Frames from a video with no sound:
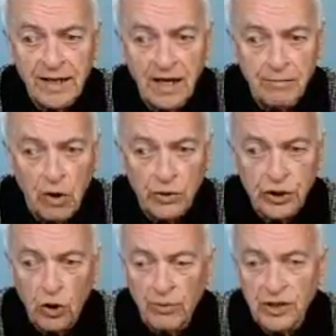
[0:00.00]
and most
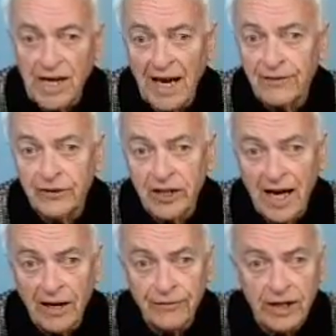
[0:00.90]
homeless
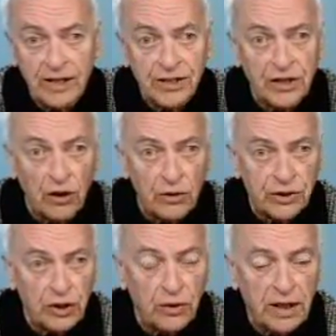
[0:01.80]
advocates and
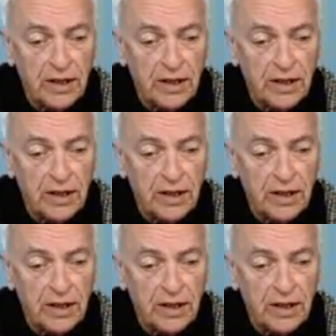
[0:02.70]
also